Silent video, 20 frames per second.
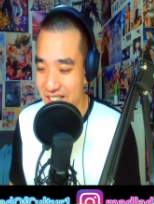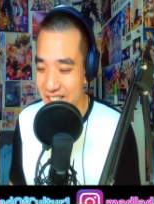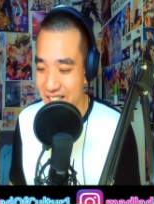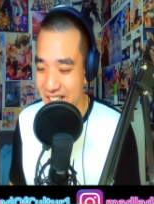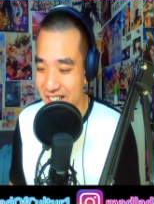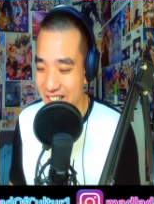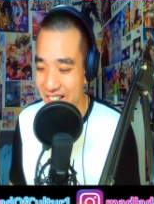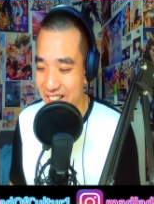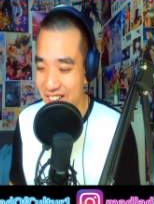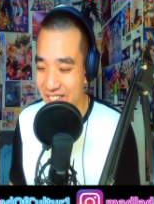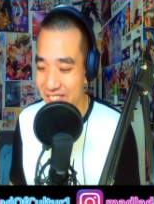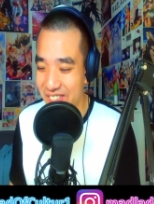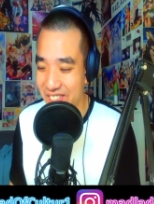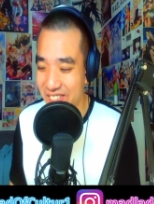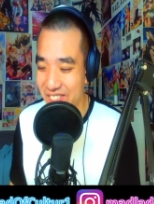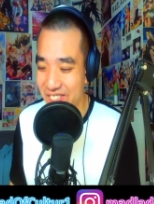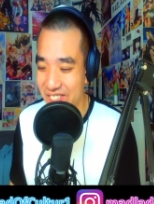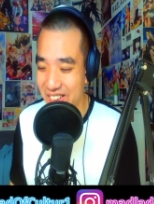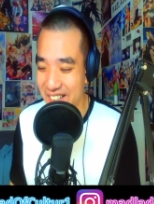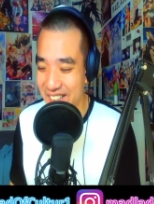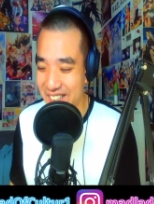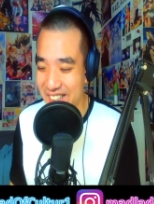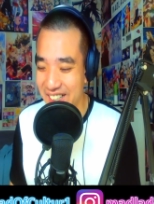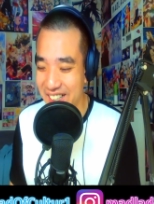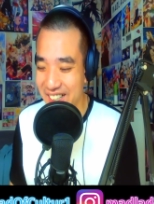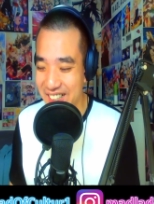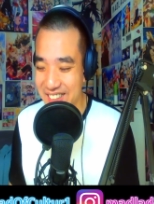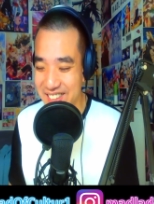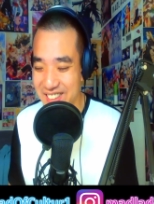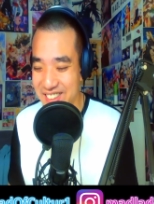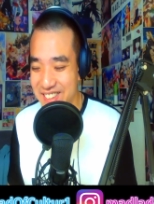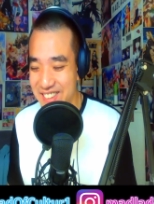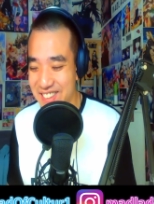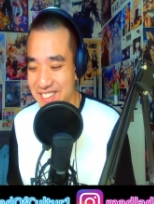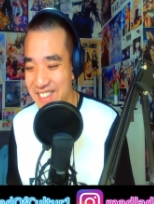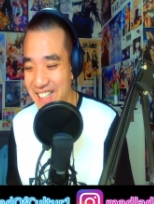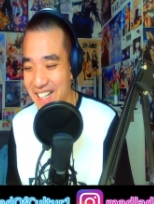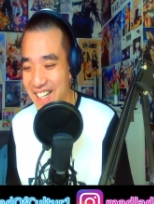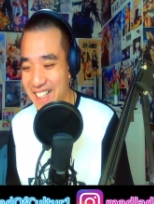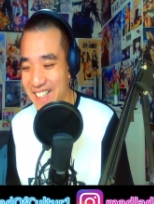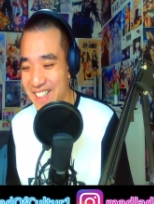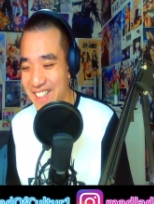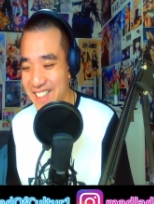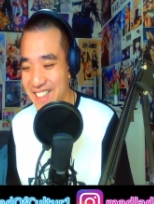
Oh my god. That